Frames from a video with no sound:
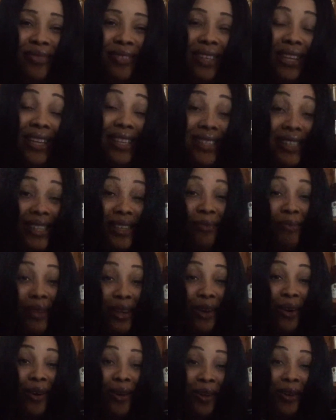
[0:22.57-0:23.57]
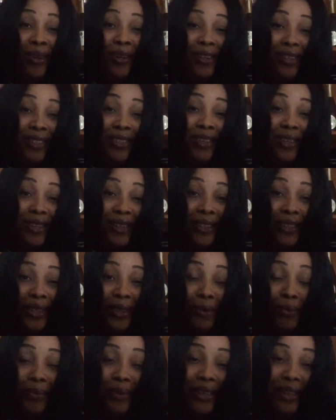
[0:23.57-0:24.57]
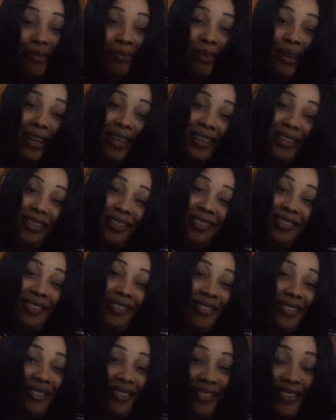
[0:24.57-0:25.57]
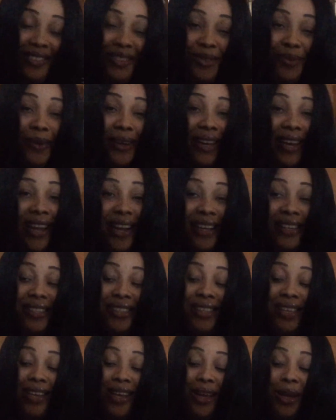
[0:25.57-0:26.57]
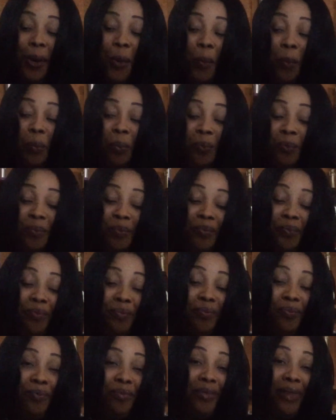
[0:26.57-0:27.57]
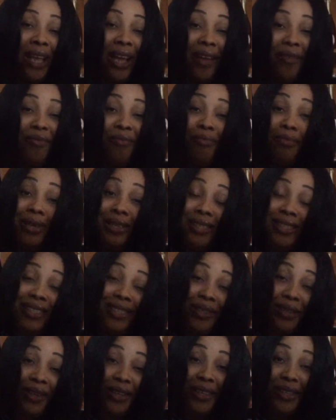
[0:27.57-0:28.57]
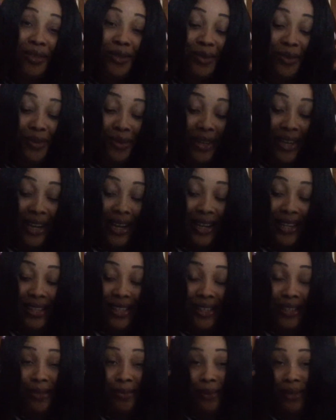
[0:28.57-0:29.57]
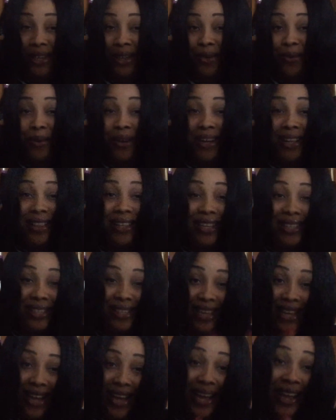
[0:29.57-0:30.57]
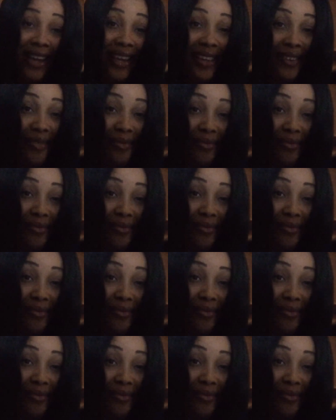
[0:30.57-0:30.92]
can see me all dolled up in my sweaters. I've missed talking to you guys. It's been a while that I